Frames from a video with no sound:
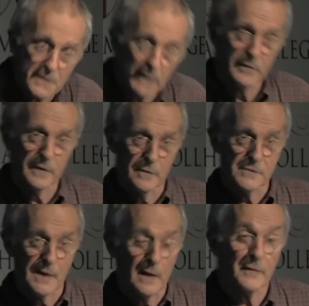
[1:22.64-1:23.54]
discovered at
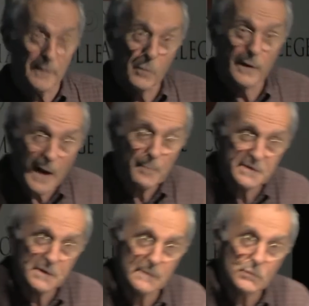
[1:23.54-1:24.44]
UCL, and they were
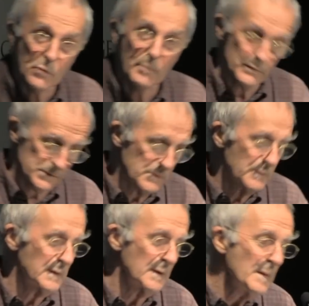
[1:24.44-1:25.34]
appetite hormones.
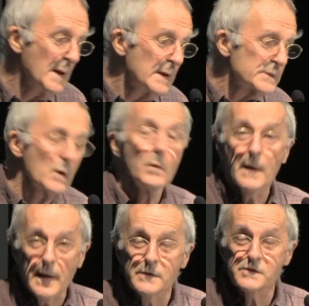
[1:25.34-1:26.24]
Okay, so
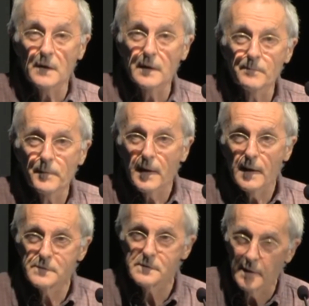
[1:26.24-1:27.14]
insulin
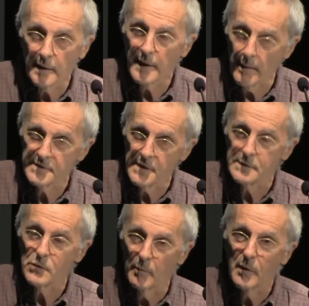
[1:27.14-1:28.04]
is an
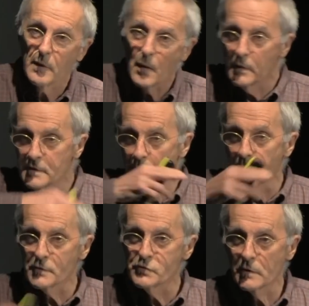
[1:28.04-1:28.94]
appetite hormone. When your
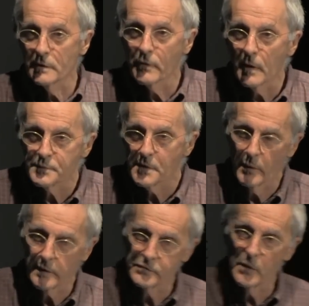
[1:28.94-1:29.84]
blood sugar drops, the
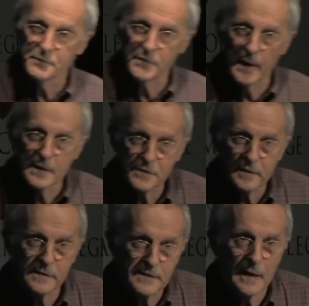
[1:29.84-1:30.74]

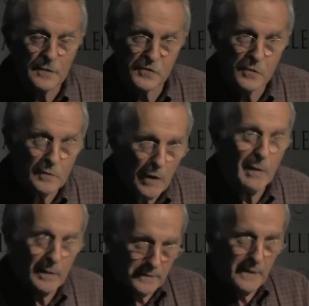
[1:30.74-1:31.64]
insulin tells you, go
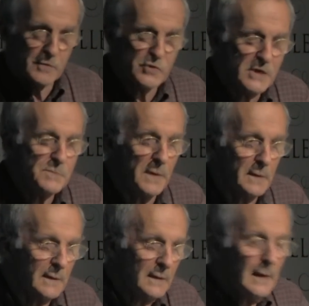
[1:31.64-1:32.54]
out and get a
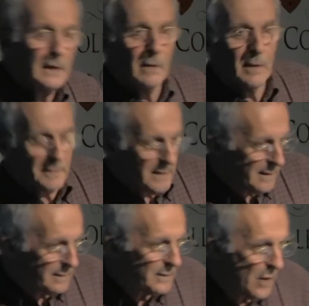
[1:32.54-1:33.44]
cheeseburger, go out and get
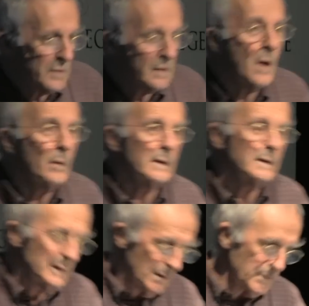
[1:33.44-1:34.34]
a Coca-Cola,
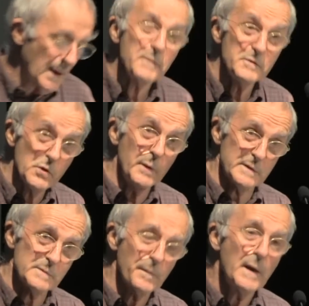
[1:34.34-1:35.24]
okay, and you do
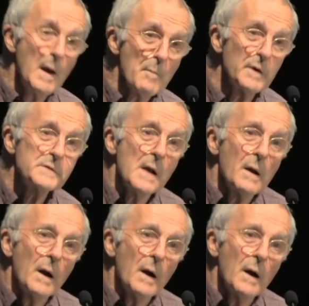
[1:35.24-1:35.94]
it. But